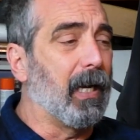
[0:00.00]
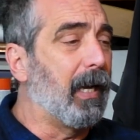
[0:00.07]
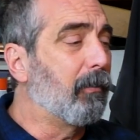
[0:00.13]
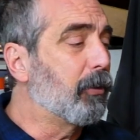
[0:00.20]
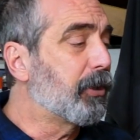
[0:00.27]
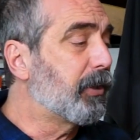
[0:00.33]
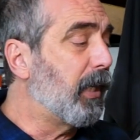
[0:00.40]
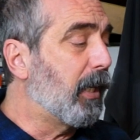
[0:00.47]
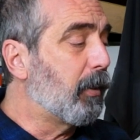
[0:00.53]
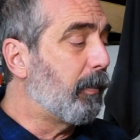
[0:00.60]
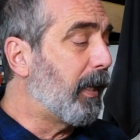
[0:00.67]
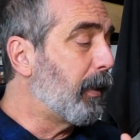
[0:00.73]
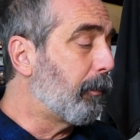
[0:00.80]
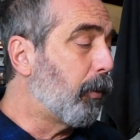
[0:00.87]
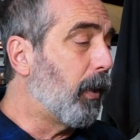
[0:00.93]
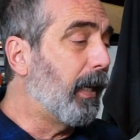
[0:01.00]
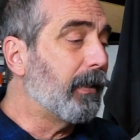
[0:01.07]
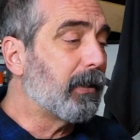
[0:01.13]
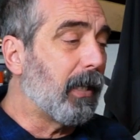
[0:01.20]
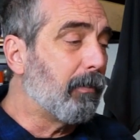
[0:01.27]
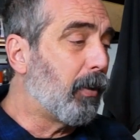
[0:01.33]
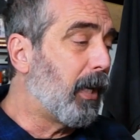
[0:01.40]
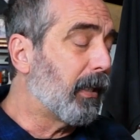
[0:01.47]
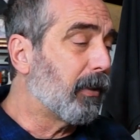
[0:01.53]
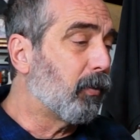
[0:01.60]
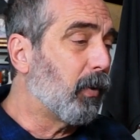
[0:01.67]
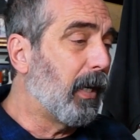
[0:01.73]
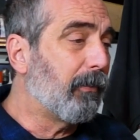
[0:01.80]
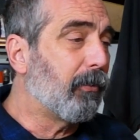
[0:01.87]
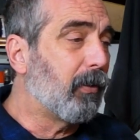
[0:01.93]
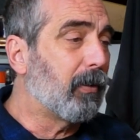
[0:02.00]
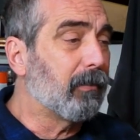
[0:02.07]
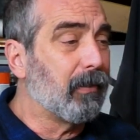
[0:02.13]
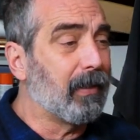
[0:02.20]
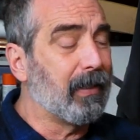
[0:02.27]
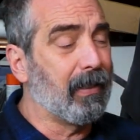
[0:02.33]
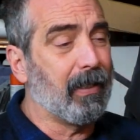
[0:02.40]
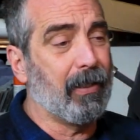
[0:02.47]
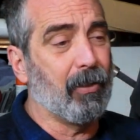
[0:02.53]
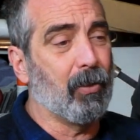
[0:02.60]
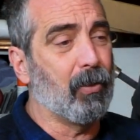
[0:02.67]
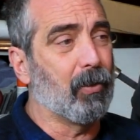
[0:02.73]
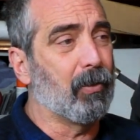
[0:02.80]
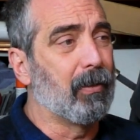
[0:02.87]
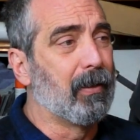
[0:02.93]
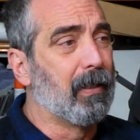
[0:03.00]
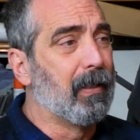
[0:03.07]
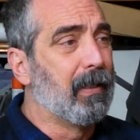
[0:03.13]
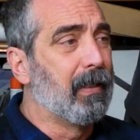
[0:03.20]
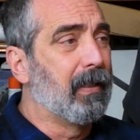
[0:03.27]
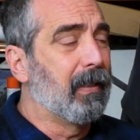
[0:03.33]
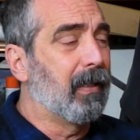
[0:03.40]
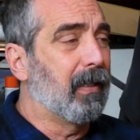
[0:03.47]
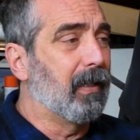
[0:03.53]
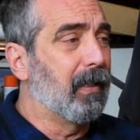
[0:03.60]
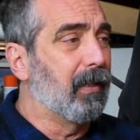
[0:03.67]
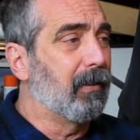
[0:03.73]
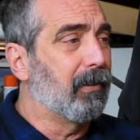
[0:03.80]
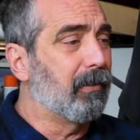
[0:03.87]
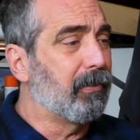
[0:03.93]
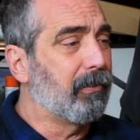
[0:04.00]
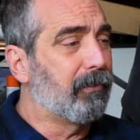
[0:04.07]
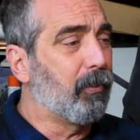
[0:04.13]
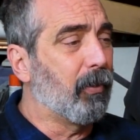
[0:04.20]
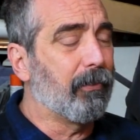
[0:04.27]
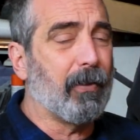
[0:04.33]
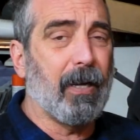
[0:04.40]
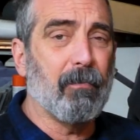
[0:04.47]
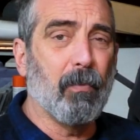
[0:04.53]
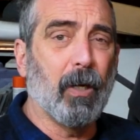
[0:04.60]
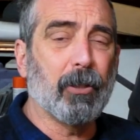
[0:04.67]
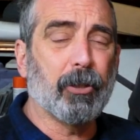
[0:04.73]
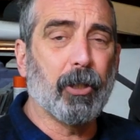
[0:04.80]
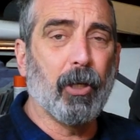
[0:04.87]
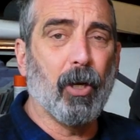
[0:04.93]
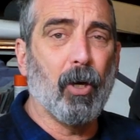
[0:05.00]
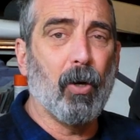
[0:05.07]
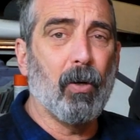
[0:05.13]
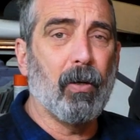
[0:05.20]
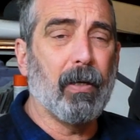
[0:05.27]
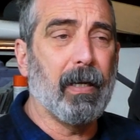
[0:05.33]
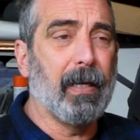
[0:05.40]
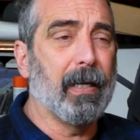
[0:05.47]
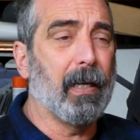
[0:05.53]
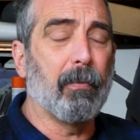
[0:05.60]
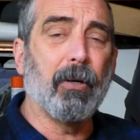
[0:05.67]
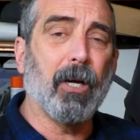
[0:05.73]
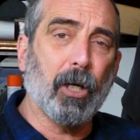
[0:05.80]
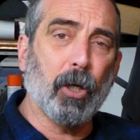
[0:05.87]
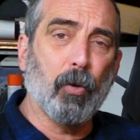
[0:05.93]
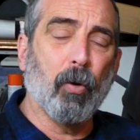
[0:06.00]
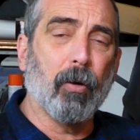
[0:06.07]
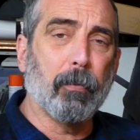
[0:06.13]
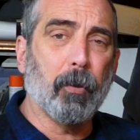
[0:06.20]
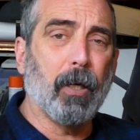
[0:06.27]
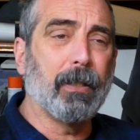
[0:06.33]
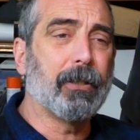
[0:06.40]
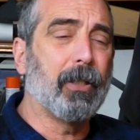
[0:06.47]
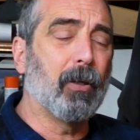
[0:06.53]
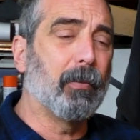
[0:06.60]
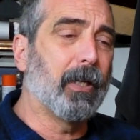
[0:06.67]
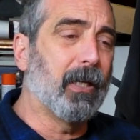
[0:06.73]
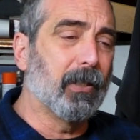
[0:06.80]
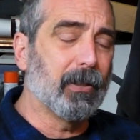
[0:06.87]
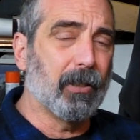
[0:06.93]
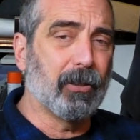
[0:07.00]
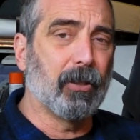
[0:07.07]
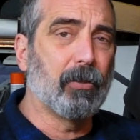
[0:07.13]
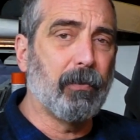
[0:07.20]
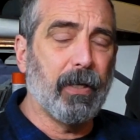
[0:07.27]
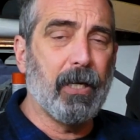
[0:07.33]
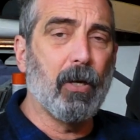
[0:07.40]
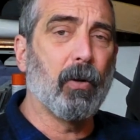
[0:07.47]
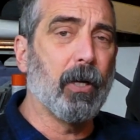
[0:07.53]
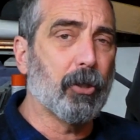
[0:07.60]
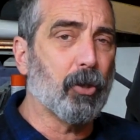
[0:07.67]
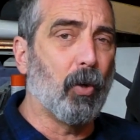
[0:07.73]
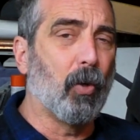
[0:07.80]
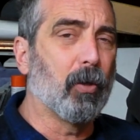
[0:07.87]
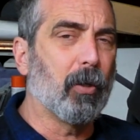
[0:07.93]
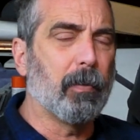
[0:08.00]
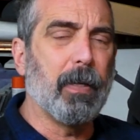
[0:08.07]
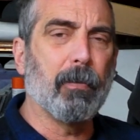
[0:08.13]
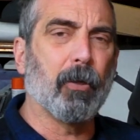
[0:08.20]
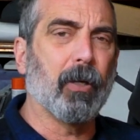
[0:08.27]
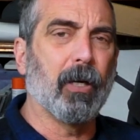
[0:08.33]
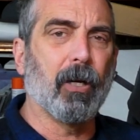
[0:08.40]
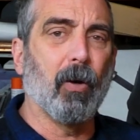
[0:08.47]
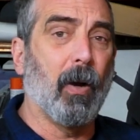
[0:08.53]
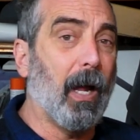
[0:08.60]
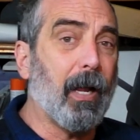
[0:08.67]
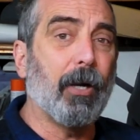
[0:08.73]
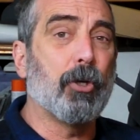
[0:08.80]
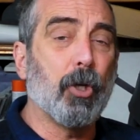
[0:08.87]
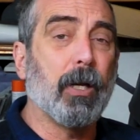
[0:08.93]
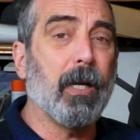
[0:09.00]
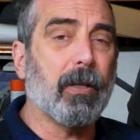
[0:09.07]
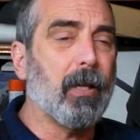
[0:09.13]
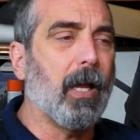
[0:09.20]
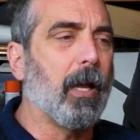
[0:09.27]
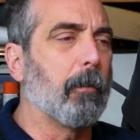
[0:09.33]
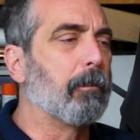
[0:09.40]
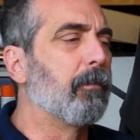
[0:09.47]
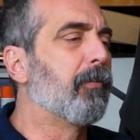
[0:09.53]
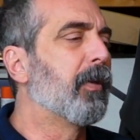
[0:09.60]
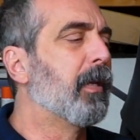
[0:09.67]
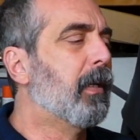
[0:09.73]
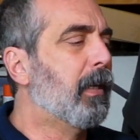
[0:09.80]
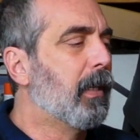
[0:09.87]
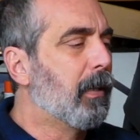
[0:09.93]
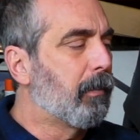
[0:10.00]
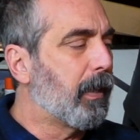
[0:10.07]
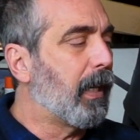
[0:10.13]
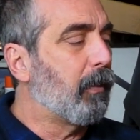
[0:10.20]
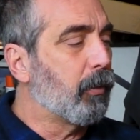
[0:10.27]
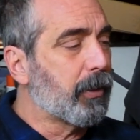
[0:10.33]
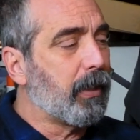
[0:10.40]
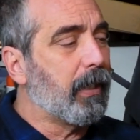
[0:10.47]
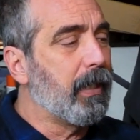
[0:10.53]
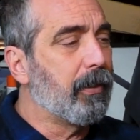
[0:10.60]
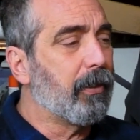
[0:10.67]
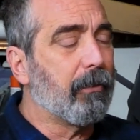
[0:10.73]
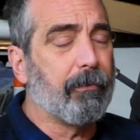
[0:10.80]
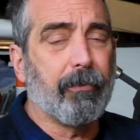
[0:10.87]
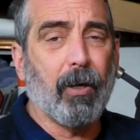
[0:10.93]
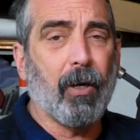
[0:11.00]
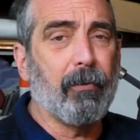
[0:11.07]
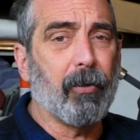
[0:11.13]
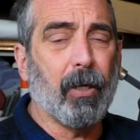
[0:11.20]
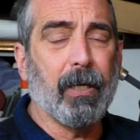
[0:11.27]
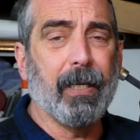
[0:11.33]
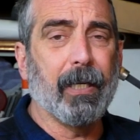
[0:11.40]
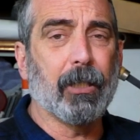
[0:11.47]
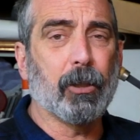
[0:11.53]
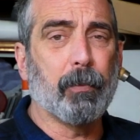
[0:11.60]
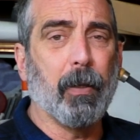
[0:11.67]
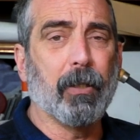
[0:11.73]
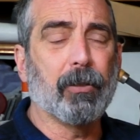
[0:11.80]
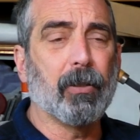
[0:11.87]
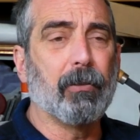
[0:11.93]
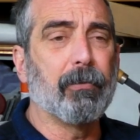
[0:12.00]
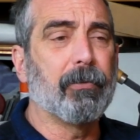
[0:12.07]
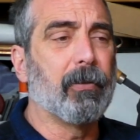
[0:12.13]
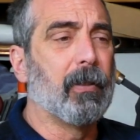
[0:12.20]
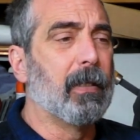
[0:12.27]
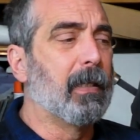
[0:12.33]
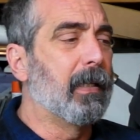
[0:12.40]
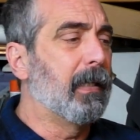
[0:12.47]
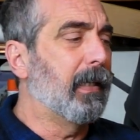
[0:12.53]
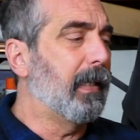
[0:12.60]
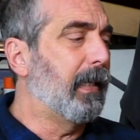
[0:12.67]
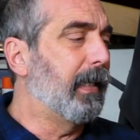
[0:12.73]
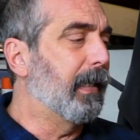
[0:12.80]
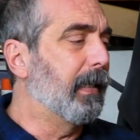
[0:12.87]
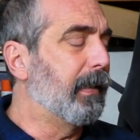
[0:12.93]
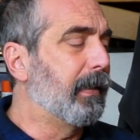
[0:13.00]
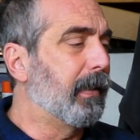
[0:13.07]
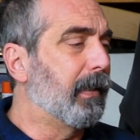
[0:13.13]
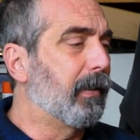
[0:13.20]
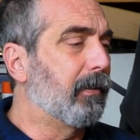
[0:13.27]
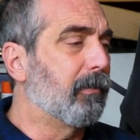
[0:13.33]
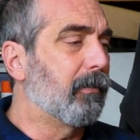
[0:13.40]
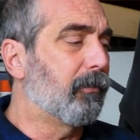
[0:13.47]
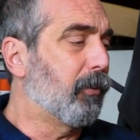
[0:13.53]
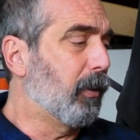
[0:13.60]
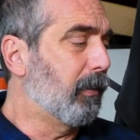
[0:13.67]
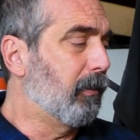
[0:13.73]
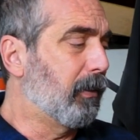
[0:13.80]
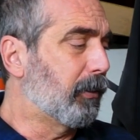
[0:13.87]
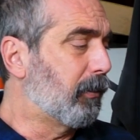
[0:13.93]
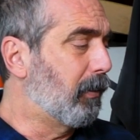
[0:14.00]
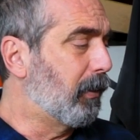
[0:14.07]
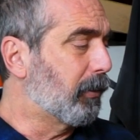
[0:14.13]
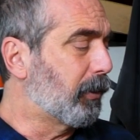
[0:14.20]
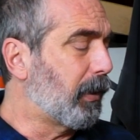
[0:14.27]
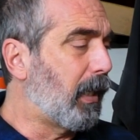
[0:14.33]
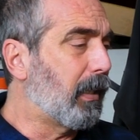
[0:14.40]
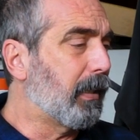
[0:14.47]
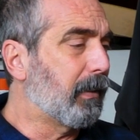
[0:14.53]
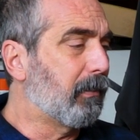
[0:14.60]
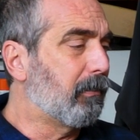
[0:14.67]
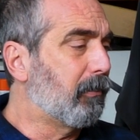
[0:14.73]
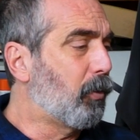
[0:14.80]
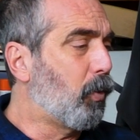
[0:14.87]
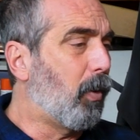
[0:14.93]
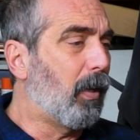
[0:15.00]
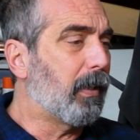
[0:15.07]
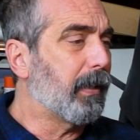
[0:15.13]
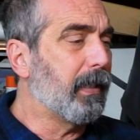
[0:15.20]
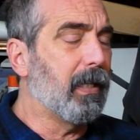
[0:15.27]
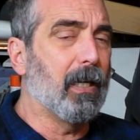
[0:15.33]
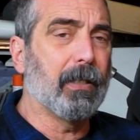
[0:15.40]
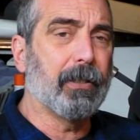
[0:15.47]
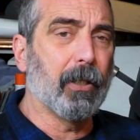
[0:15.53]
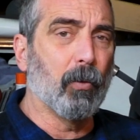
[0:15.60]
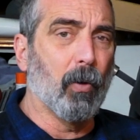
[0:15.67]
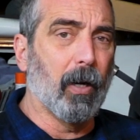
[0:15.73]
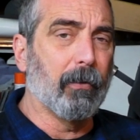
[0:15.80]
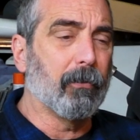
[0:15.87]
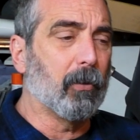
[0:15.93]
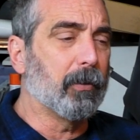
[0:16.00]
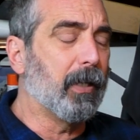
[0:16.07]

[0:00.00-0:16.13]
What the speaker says: I was stunned by the price. I bought the rifle, I don't know, 4 or 5 months ago, and I'm to quote a price here because as this video gets older, people are going to go, how did you get that? But I will tell you, they're very, very inexpensive, and for a solid quality hunting rifle.